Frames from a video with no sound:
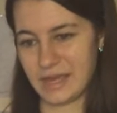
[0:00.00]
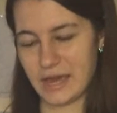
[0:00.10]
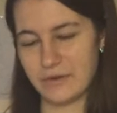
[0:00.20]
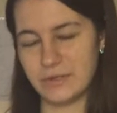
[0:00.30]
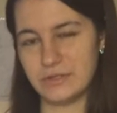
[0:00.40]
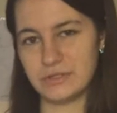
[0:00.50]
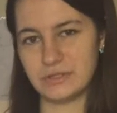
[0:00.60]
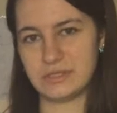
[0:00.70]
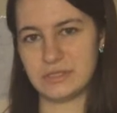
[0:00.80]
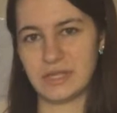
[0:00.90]
how
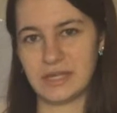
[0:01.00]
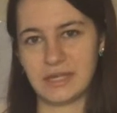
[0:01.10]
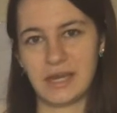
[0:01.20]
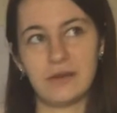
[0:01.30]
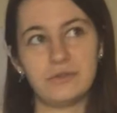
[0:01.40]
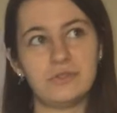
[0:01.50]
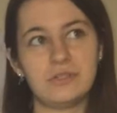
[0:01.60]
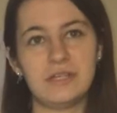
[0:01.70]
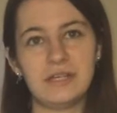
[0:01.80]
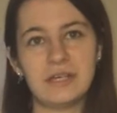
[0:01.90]

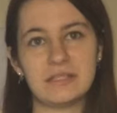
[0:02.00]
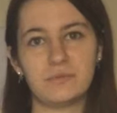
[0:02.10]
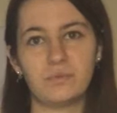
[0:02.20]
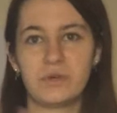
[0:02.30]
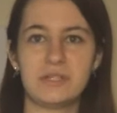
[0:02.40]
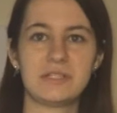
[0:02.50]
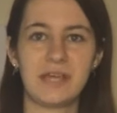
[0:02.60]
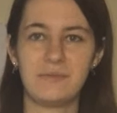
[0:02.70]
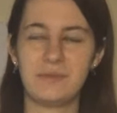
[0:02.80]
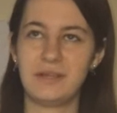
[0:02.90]
Judy gets one
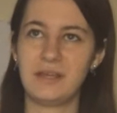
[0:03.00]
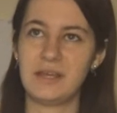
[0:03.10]
assignment